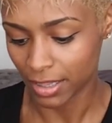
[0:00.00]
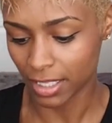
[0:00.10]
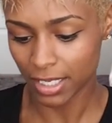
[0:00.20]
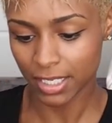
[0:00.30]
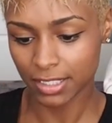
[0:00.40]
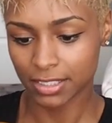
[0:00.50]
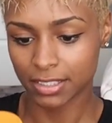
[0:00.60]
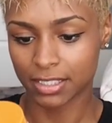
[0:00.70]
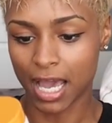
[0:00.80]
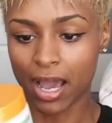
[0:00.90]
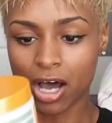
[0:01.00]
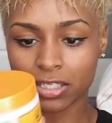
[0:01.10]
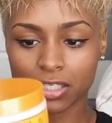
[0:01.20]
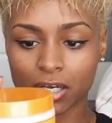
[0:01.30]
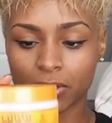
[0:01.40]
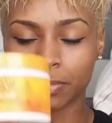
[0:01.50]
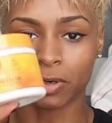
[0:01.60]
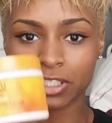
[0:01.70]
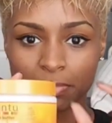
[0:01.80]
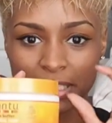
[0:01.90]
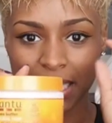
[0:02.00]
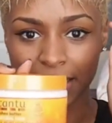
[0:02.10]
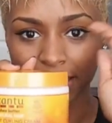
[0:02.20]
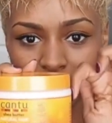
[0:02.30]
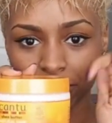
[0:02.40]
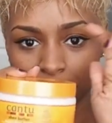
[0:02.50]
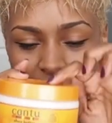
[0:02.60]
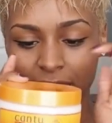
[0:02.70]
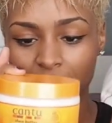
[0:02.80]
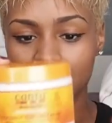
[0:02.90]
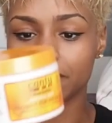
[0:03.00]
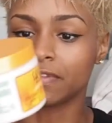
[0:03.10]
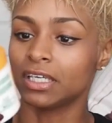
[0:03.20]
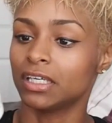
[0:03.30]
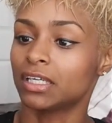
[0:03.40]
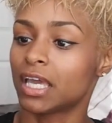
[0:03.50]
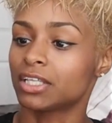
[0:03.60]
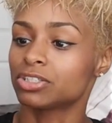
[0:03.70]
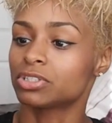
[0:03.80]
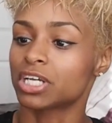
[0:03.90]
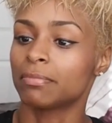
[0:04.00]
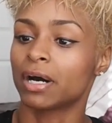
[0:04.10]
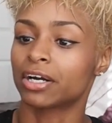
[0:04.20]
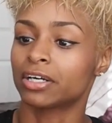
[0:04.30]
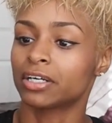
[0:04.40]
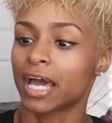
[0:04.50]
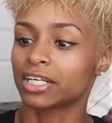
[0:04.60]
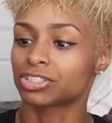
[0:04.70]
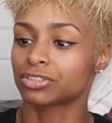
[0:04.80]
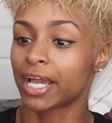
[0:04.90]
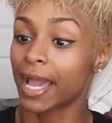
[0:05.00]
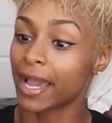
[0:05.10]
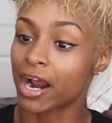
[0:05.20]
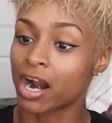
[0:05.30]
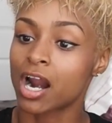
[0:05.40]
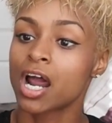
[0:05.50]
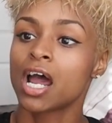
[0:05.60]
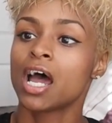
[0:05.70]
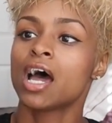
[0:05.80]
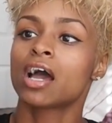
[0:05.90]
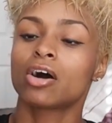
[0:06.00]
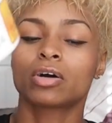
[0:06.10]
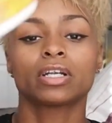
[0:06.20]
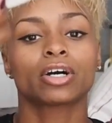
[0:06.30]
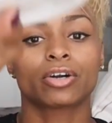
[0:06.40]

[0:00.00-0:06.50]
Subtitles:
This, I also am going to use a little bit of the Cantu Shea Butter Natural Hair Coconut